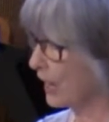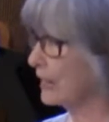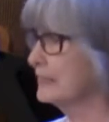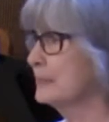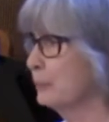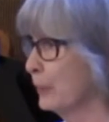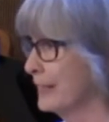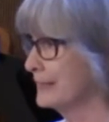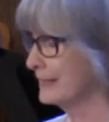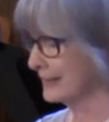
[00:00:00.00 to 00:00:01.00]
God's
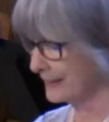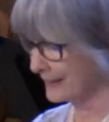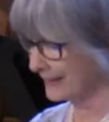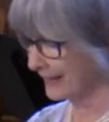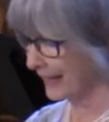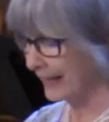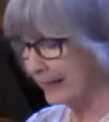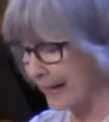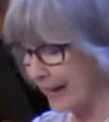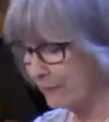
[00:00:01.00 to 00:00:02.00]
presence
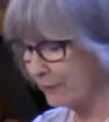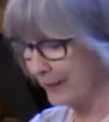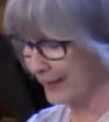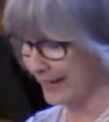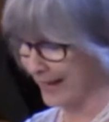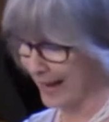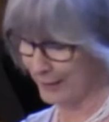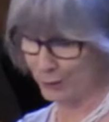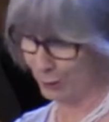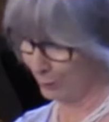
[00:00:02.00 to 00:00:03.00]
in everything
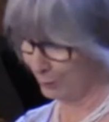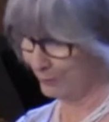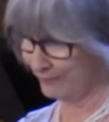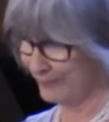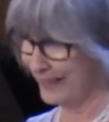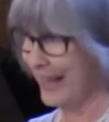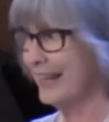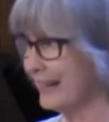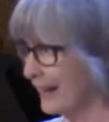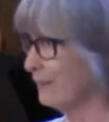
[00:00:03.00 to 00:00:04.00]
I do
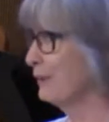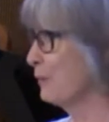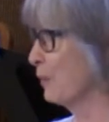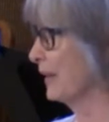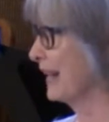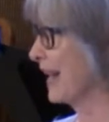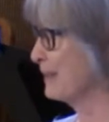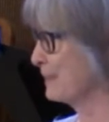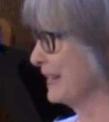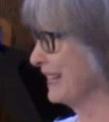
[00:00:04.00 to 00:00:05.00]
and everyone
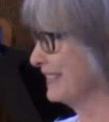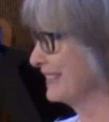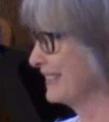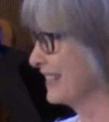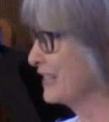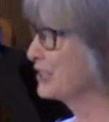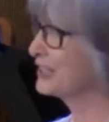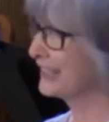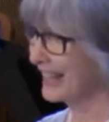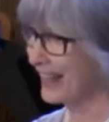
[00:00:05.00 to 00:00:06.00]
I meet.
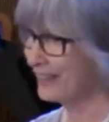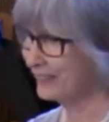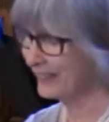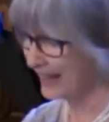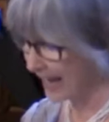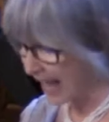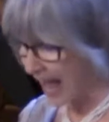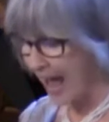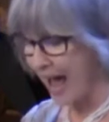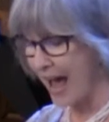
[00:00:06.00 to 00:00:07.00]
Together.
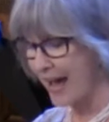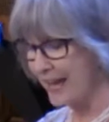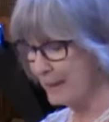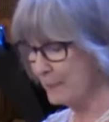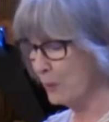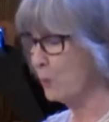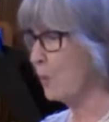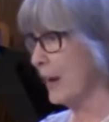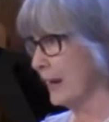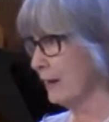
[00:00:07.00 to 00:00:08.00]
I am
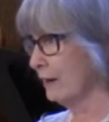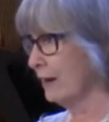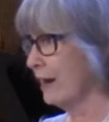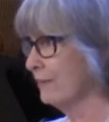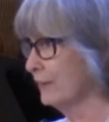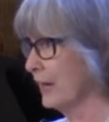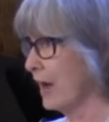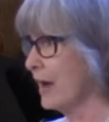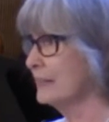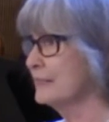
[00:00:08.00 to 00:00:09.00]
aware of
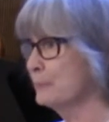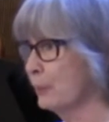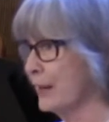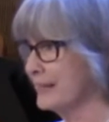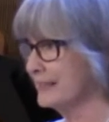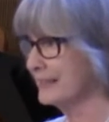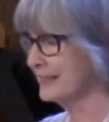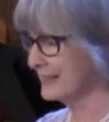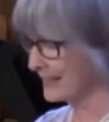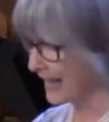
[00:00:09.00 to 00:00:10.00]
God's
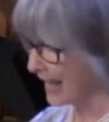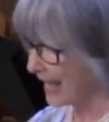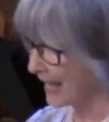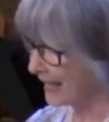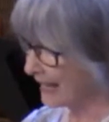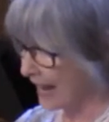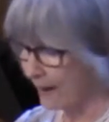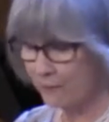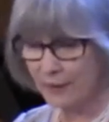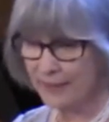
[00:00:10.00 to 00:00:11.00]
presence in
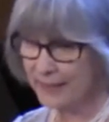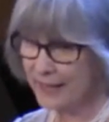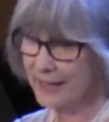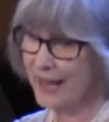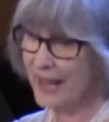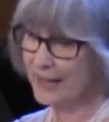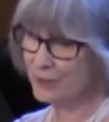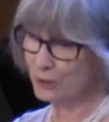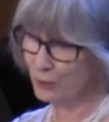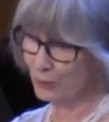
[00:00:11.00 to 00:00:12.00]
everything I
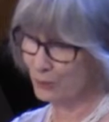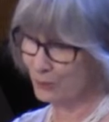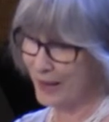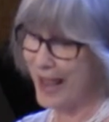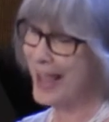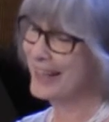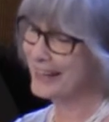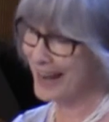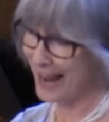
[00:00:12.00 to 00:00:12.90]
do and